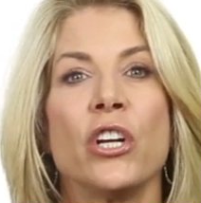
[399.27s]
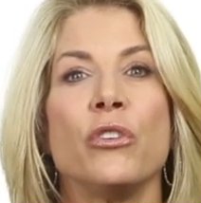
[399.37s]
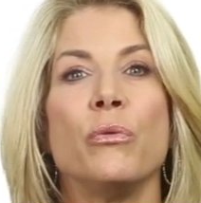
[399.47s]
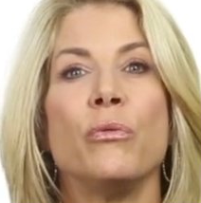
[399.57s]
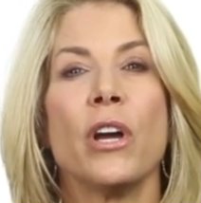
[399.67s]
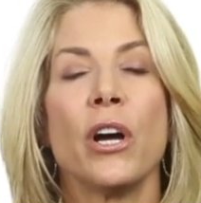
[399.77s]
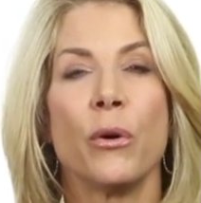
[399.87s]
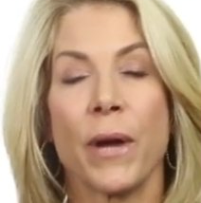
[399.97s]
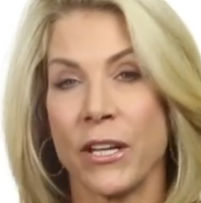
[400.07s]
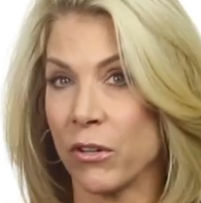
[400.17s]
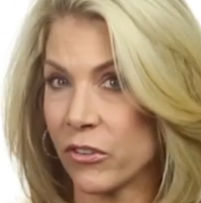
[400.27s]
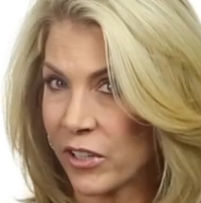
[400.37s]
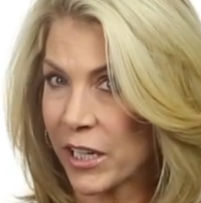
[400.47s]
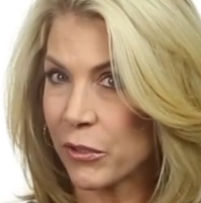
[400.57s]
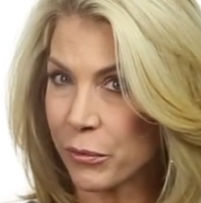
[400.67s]
you know, and you're in
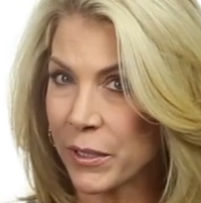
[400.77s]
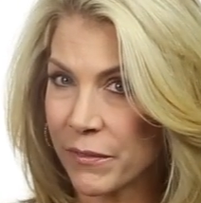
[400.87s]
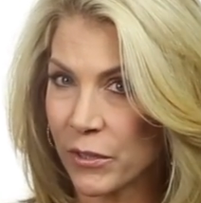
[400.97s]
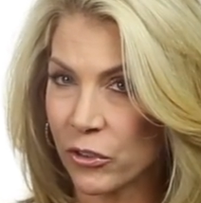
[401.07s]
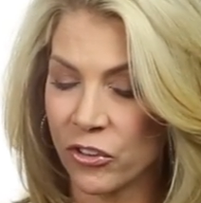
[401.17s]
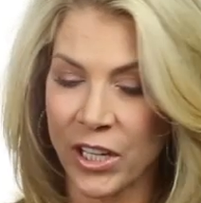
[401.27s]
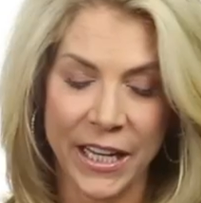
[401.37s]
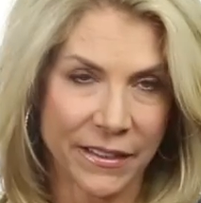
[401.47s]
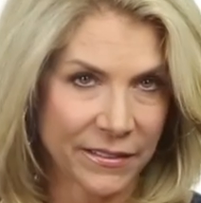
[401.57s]
cycle 3 of the virgin diet,